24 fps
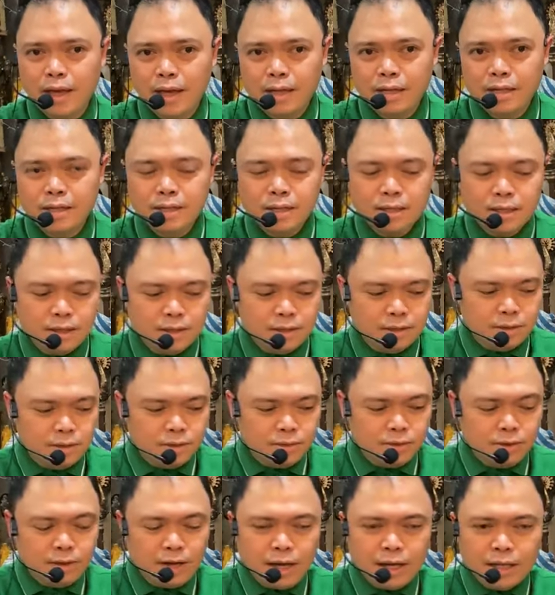and
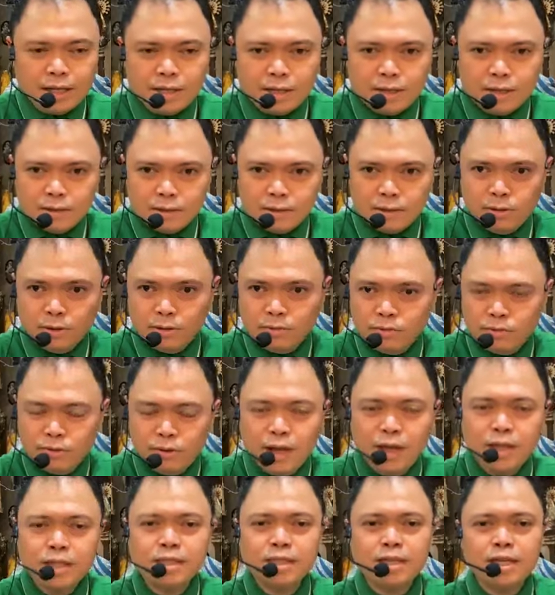so that your
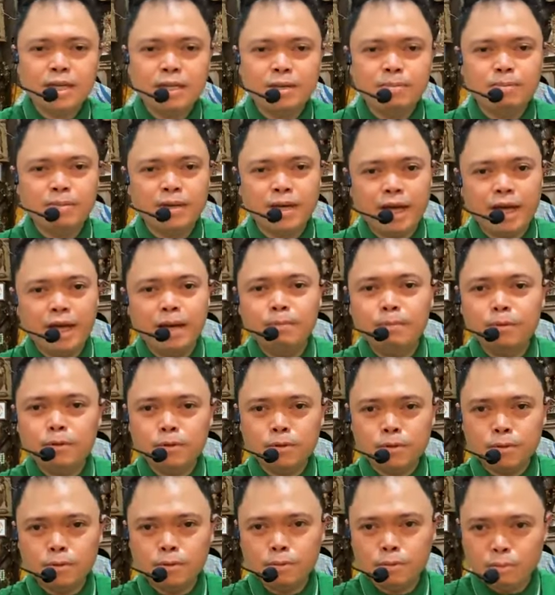friends can be
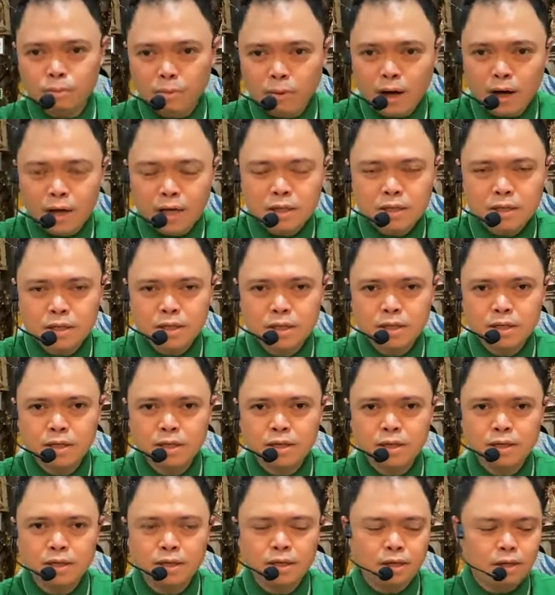able to
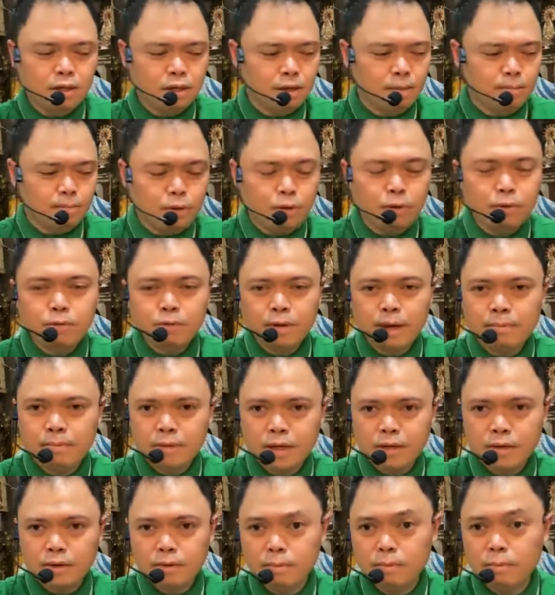watch the
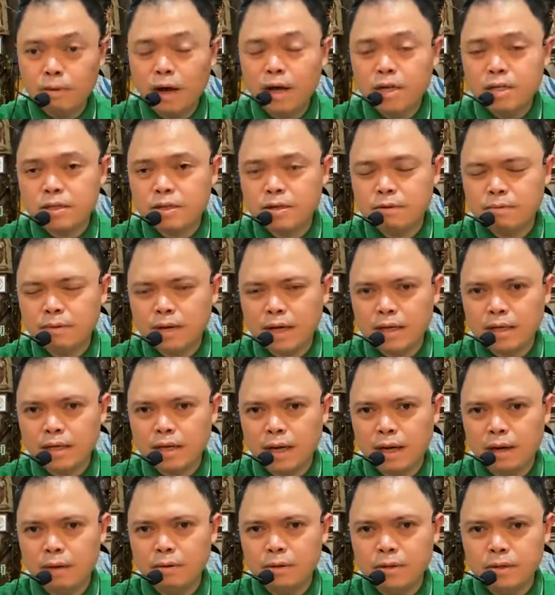program that you're watching right
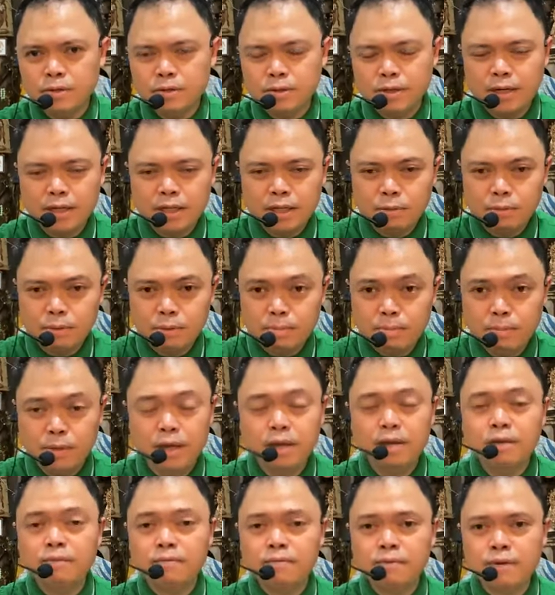now, so that they would
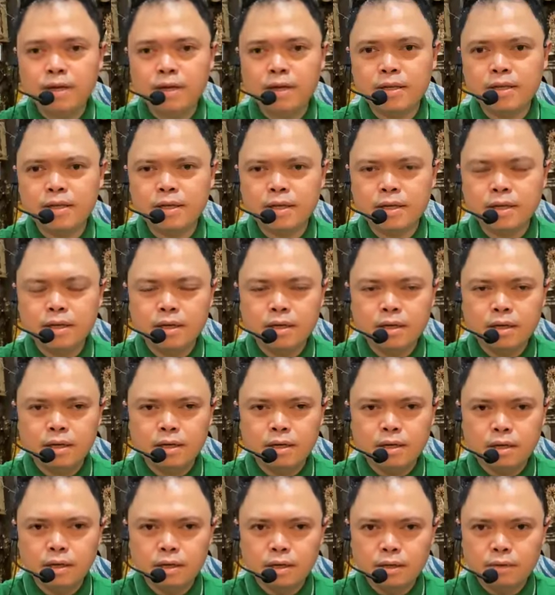benefit
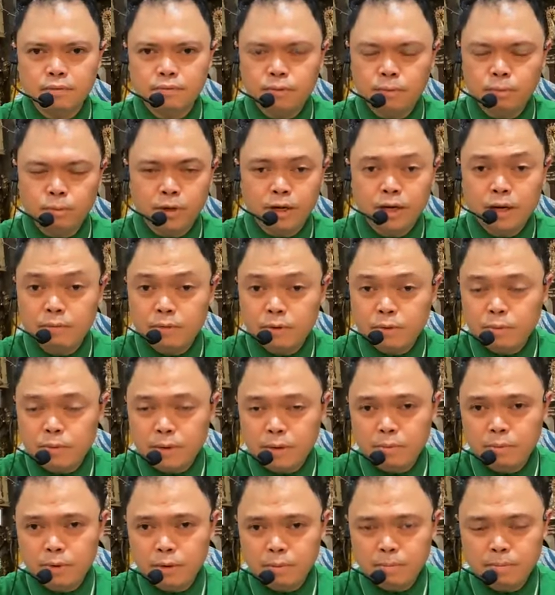from whatever
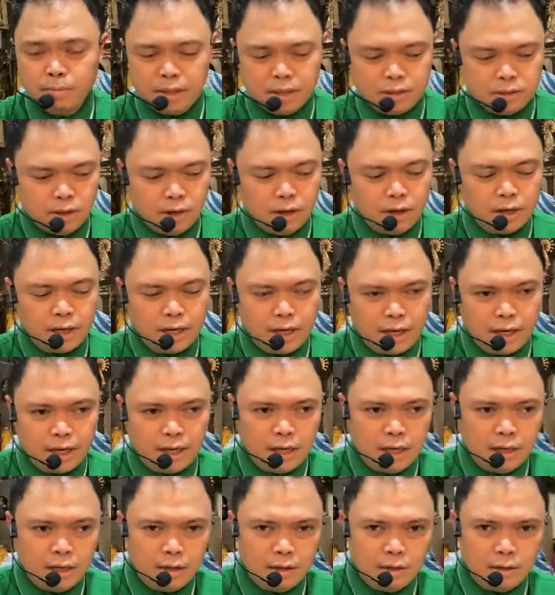we will be
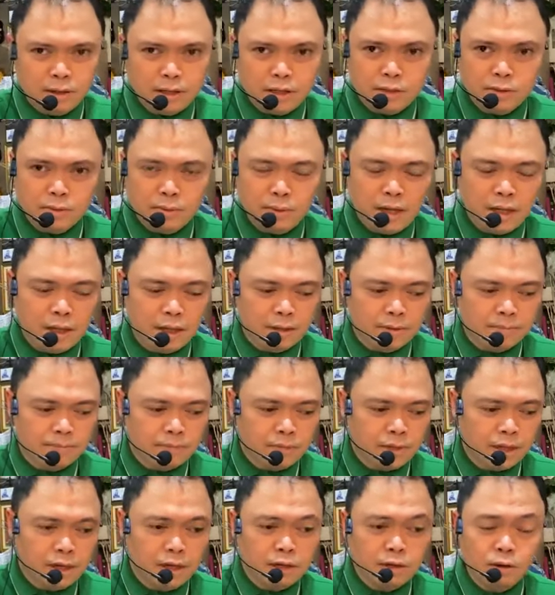talking as well.
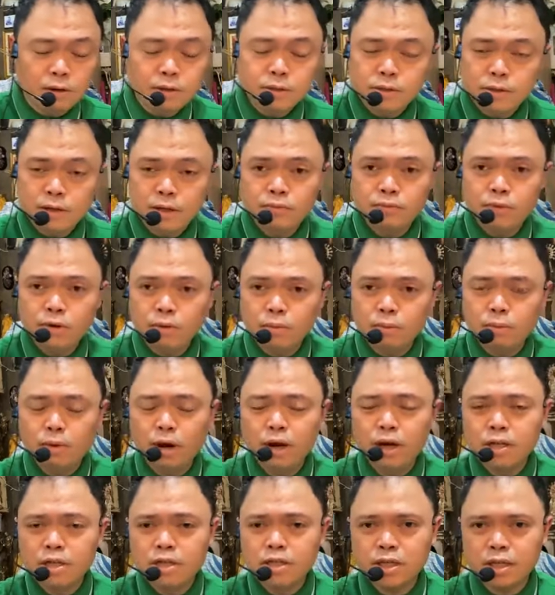And also, if you're
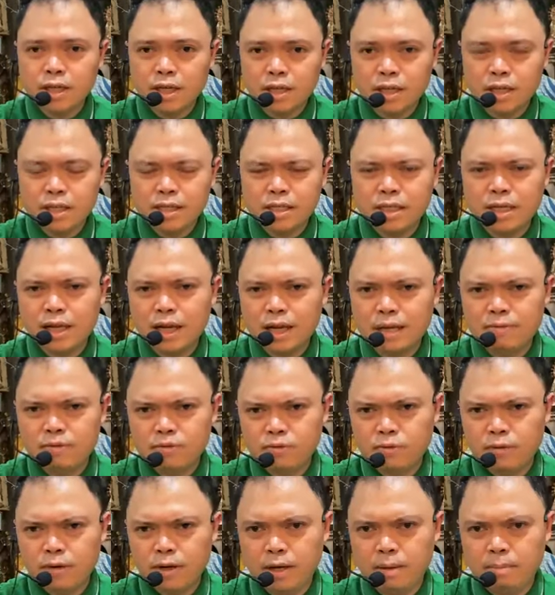watching this
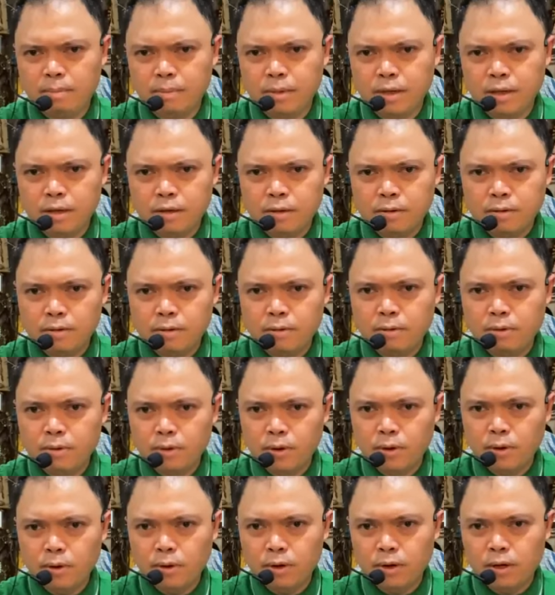live stream
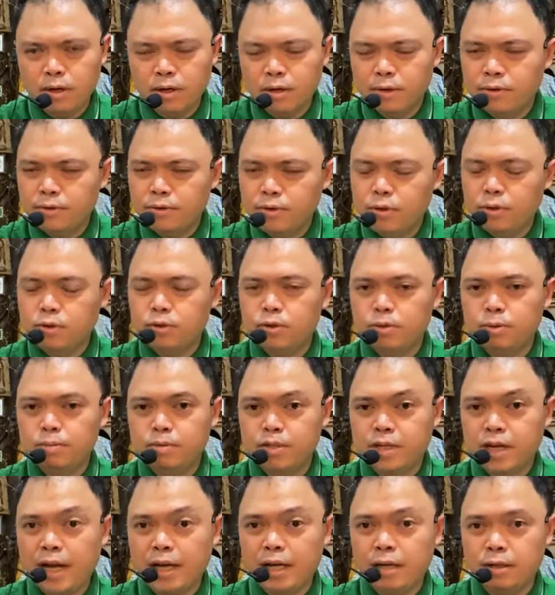through your
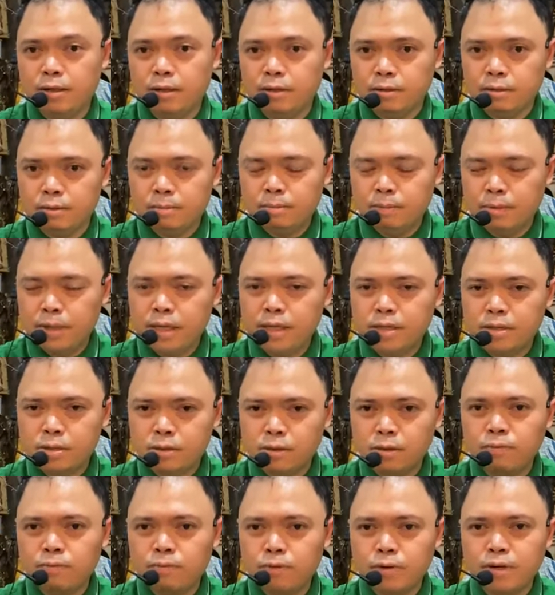YouTube channel,
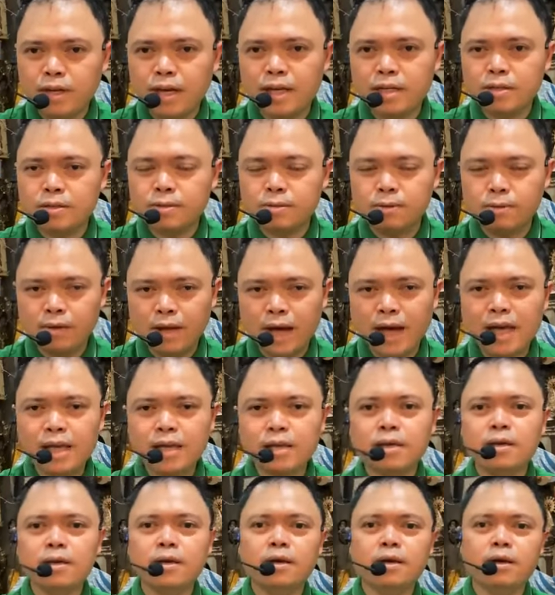please don't forget to
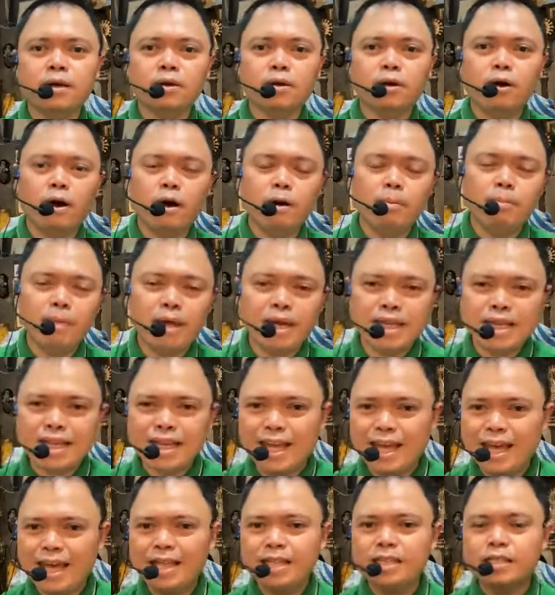like, comment,
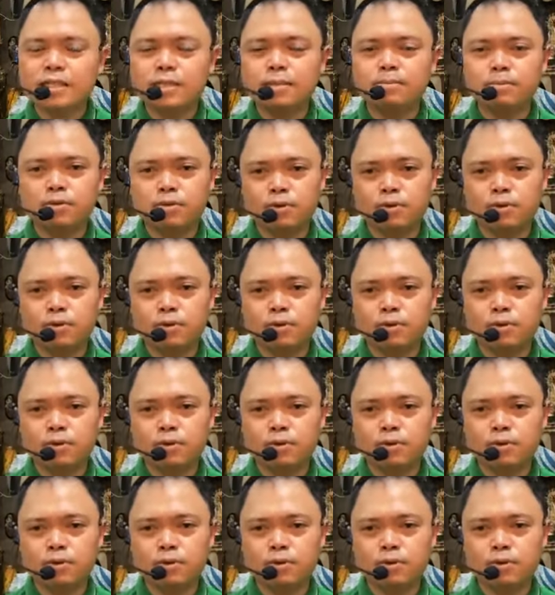and